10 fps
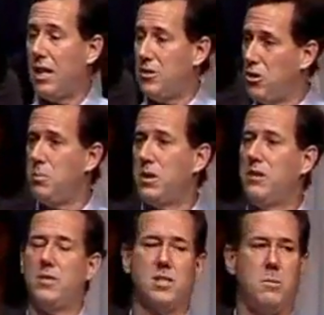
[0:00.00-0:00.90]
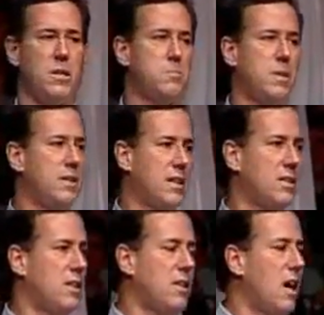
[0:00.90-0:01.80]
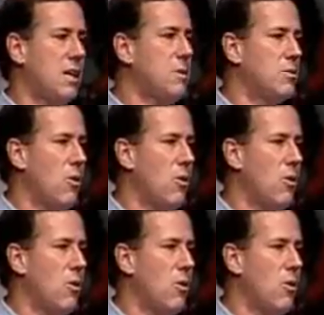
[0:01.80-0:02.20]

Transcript: and I do believe it's the best plan to get the economy